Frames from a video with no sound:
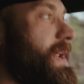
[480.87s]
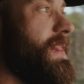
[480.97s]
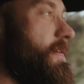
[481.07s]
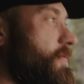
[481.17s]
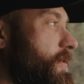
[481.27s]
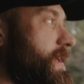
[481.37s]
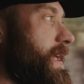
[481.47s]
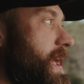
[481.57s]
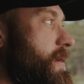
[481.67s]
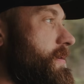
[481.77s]
I love
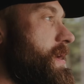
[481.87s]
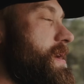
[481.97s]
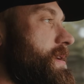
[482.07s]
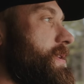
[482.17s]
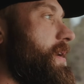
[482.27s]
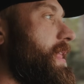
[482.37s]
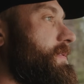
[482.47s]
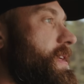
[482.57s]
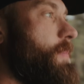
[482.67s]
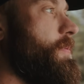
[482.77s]
working out, you know, I love
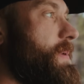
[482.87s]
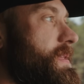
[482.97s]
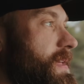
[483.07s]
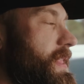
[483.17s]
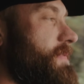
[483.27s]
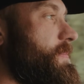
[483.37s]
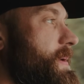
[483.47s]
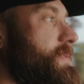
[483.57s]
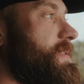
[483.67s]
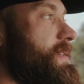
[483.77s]
supplements, I love the
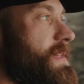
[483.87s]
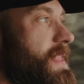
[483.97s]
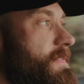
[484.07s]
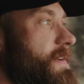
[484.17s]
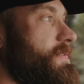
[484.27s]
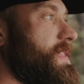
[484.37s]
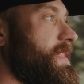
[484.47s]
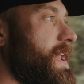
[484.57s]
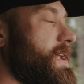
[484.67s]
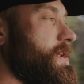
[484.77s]
business, I love everything
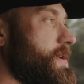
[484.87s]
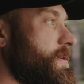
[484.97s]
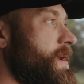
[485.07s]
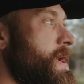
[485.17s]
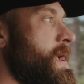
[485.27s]
that I do.